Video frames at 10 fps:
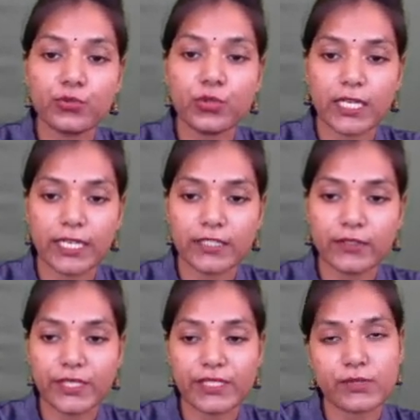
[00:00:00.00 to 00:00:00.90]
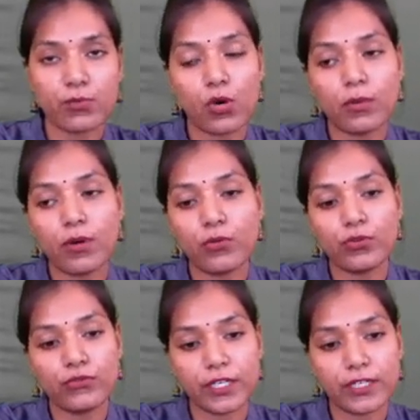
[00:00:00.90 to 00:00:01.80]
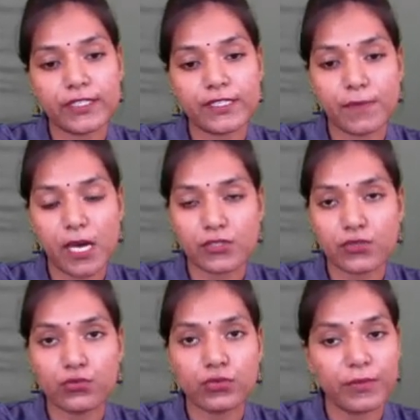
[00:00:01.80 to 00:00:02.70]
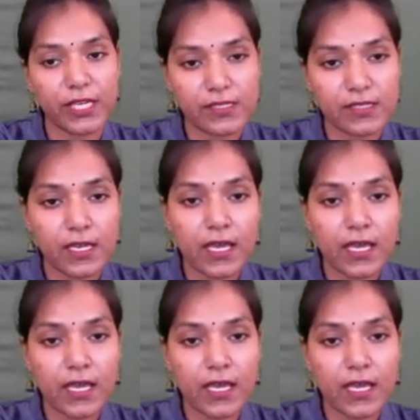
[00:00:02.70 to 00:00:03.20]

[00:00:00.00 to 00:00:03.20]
collector when a small amount of current is passed through the base.